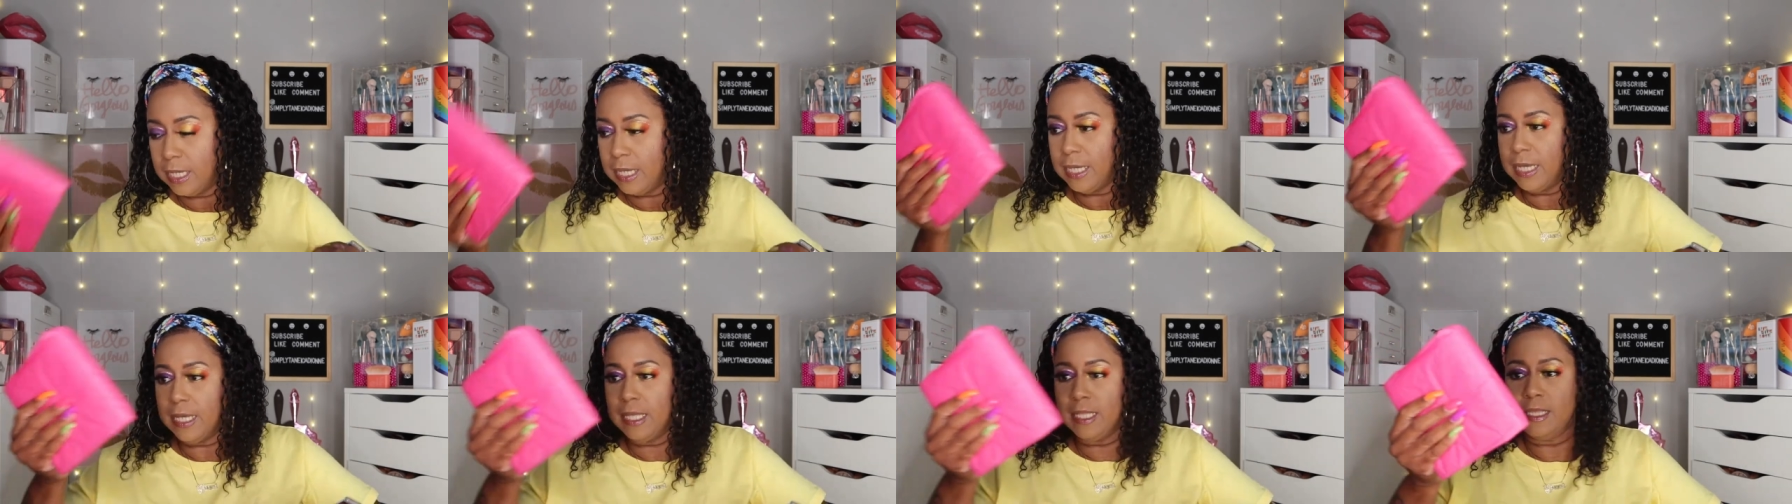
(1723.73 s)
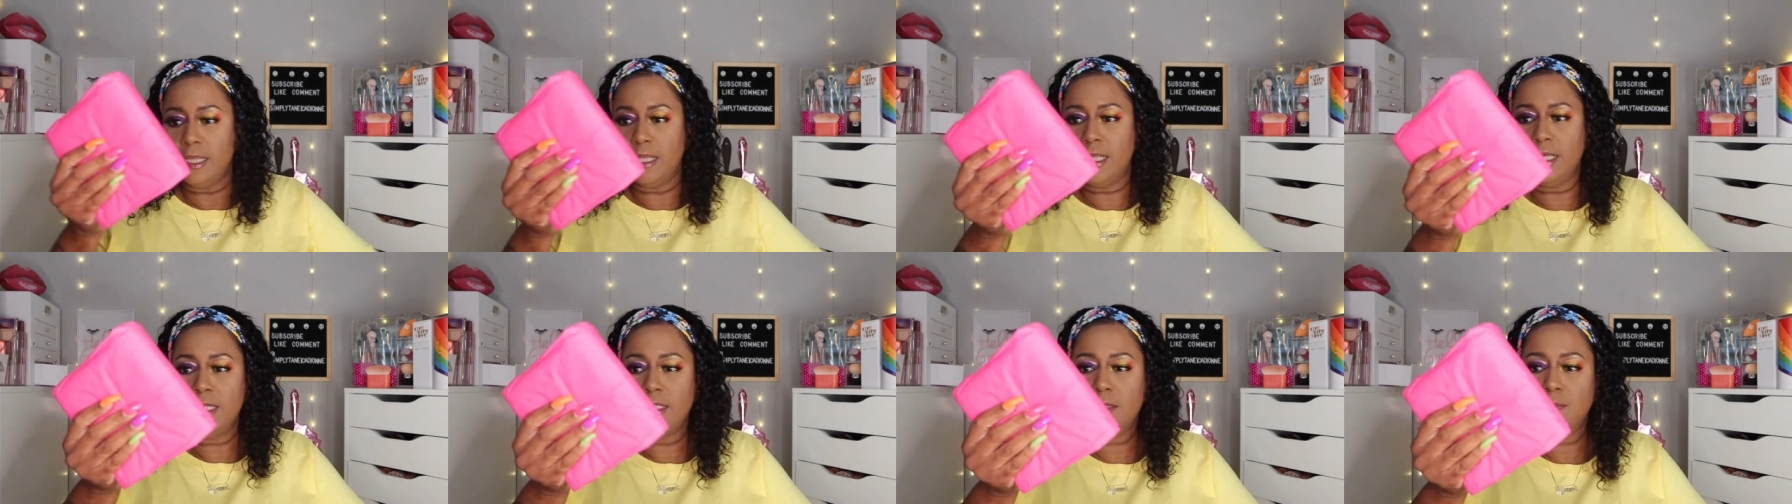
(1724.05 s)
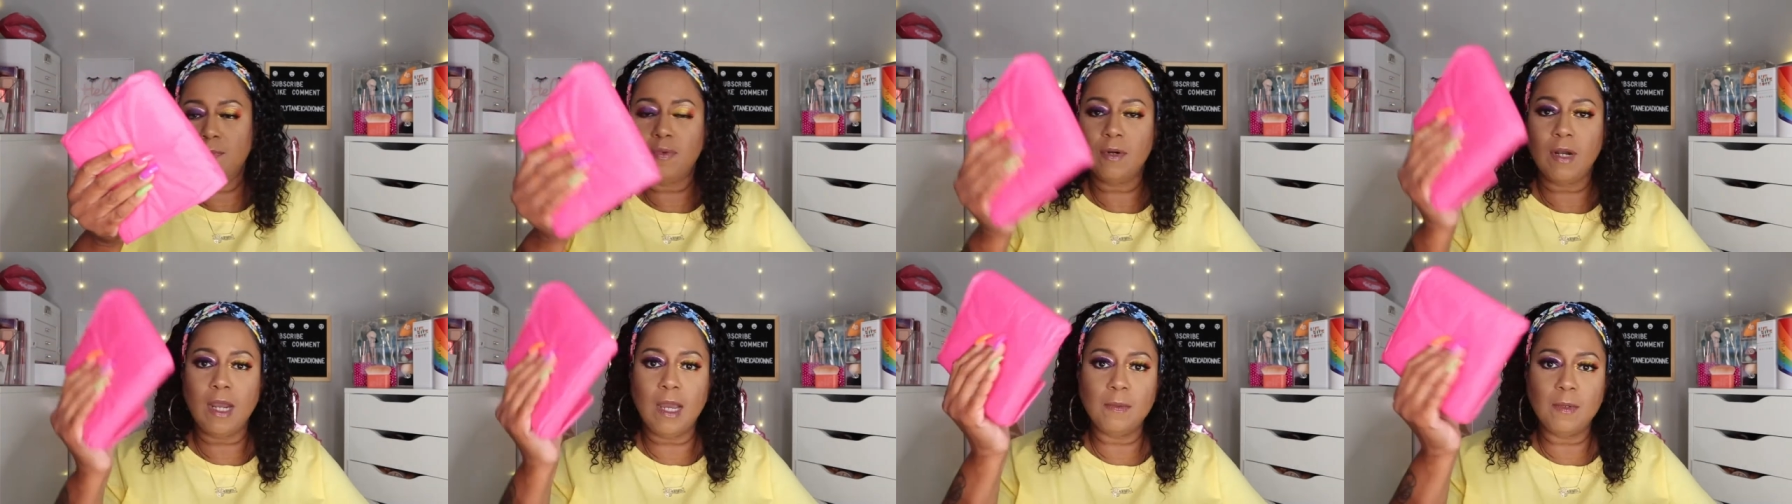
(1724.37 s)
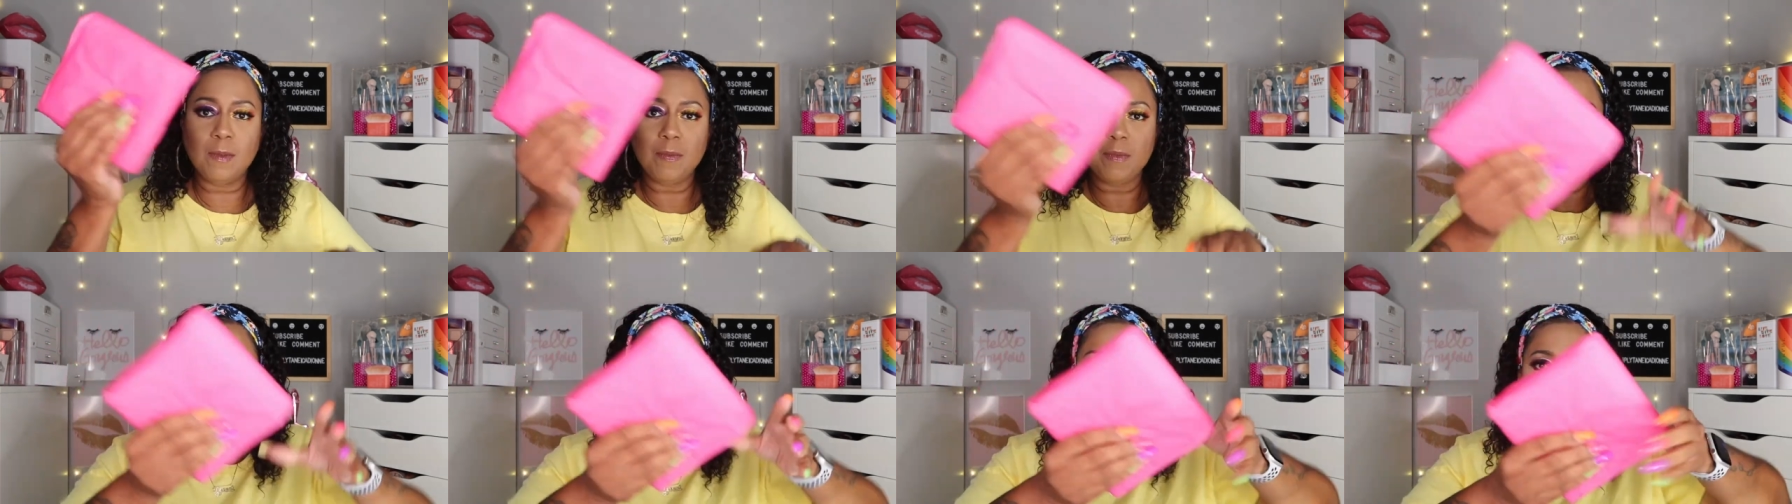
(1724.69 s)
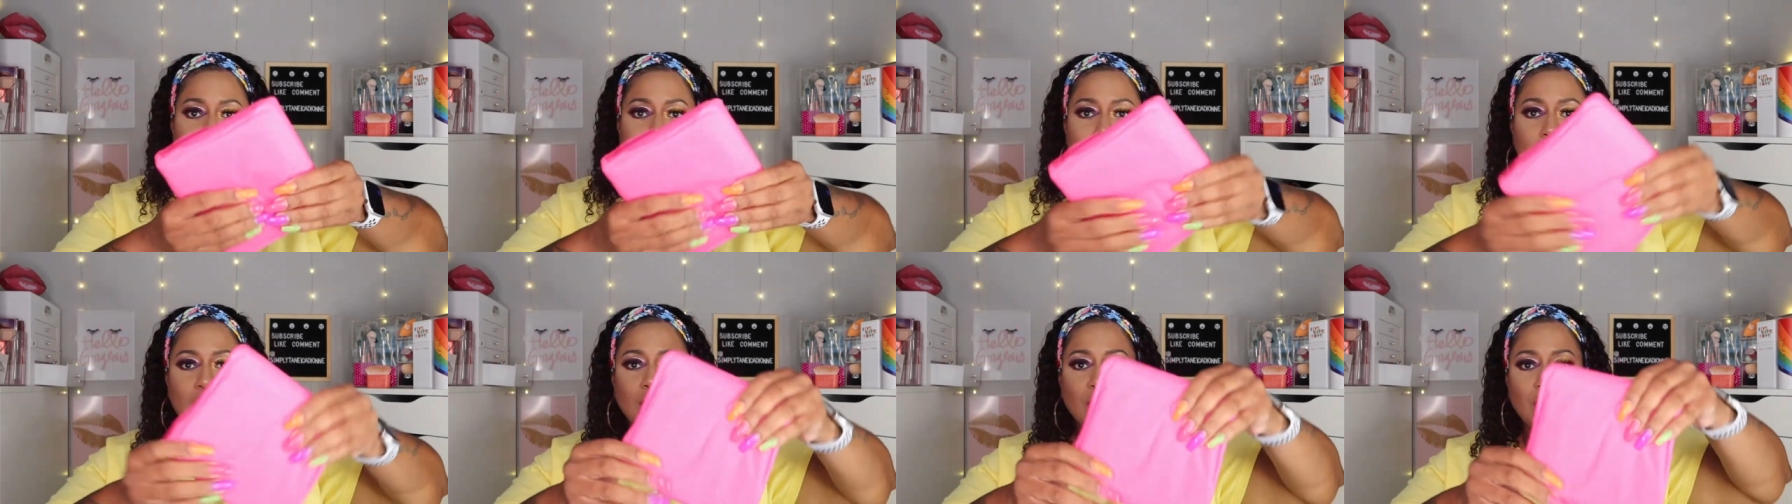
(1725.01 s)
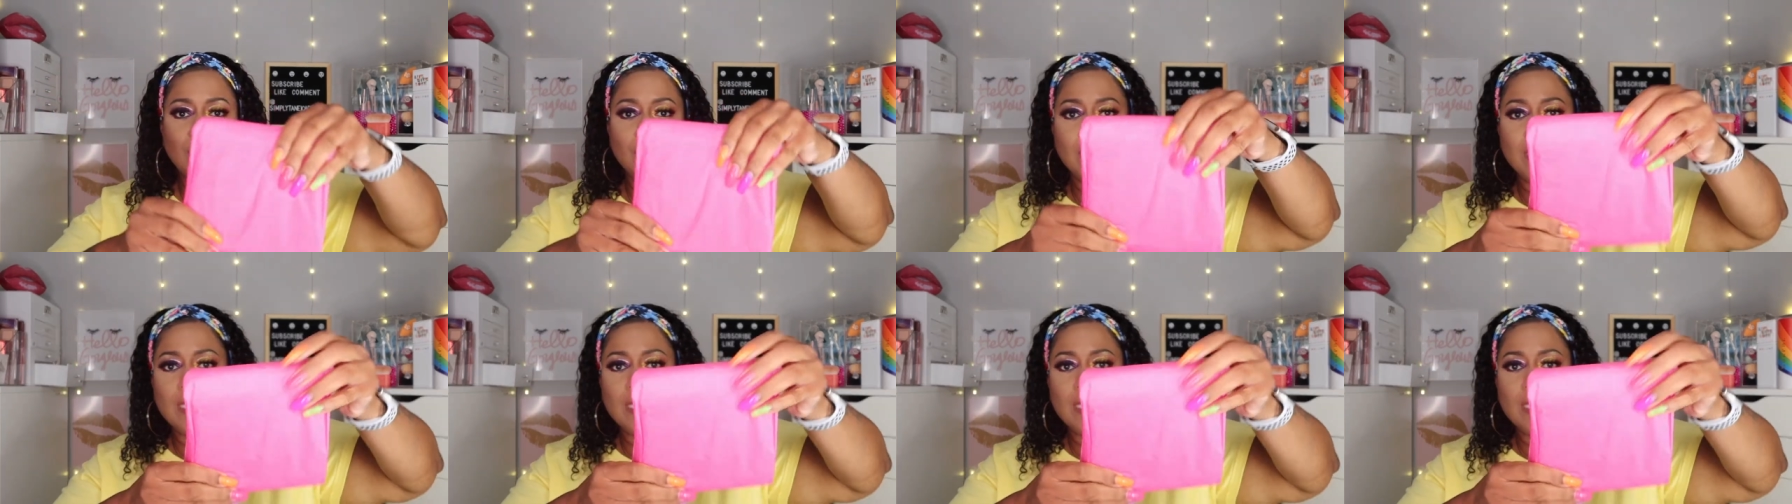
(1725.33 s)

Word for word: And this probably, I bet you